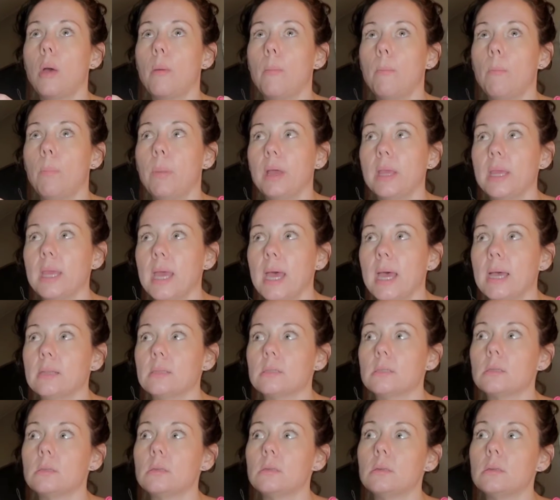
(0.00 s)
but yet
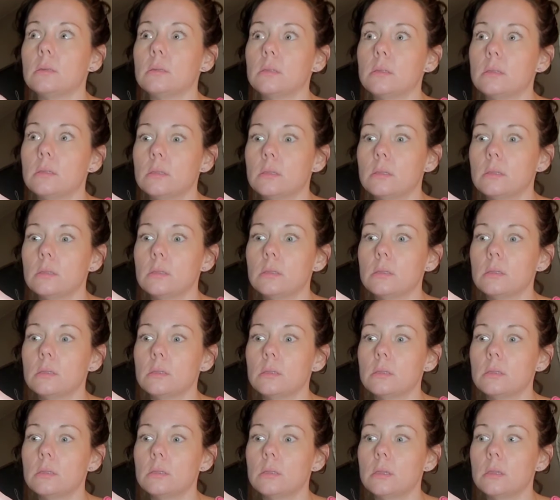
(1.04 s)

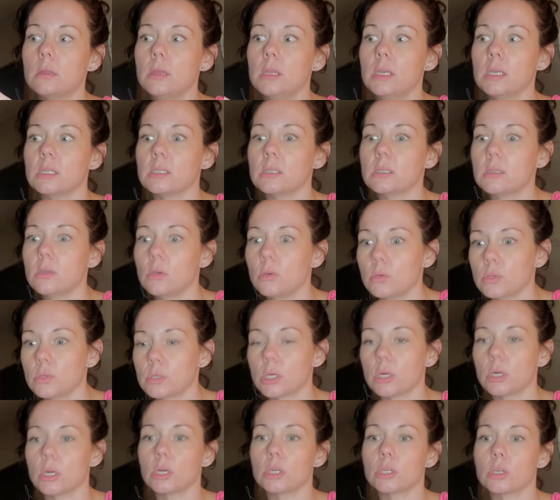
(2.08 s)
this soul
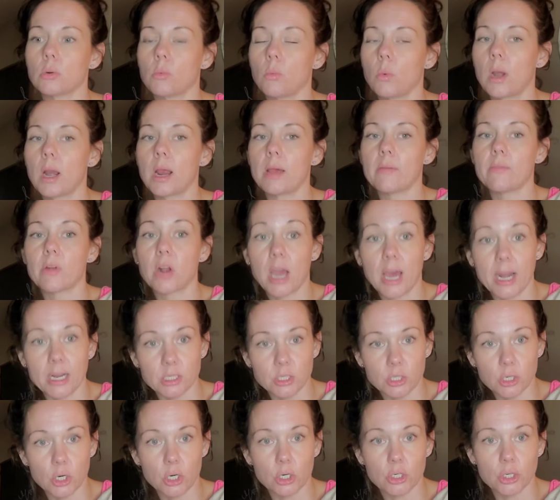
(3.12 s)
search, or whatever kind of
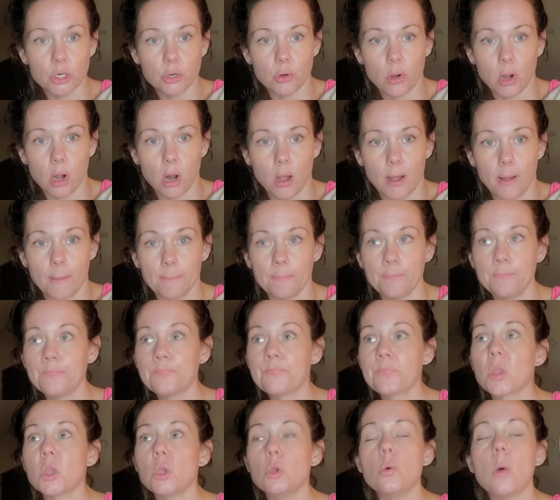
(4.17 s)
search you're on,
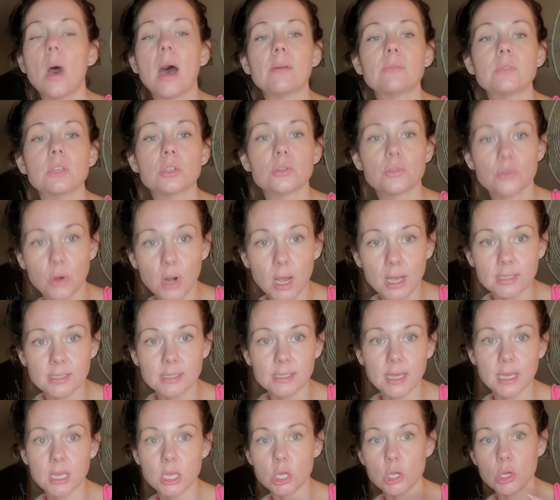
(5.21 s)
you have to trust
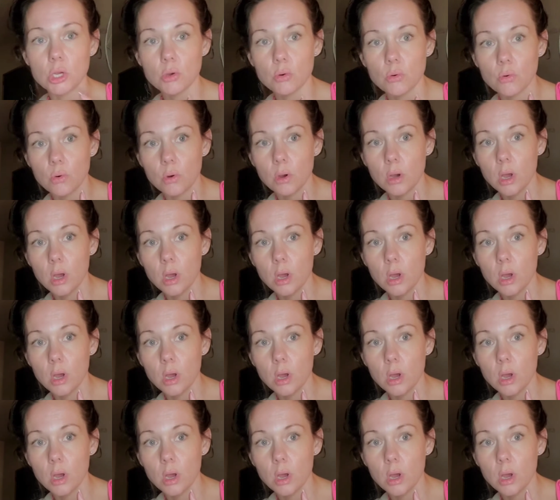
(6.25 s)
that you